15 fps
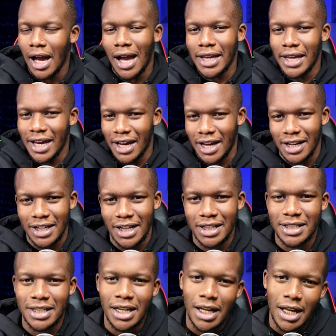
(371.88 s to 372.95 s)
yeah,
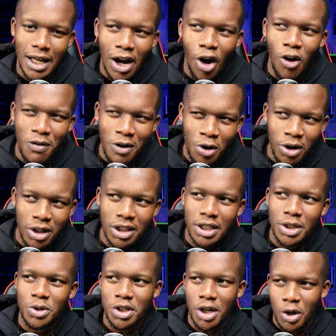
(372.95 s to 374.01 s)
it overall
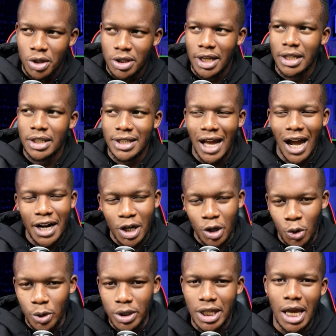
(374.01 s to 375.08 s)
it was a they had a
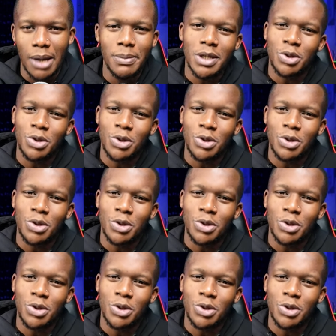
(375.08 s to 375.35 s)
good game.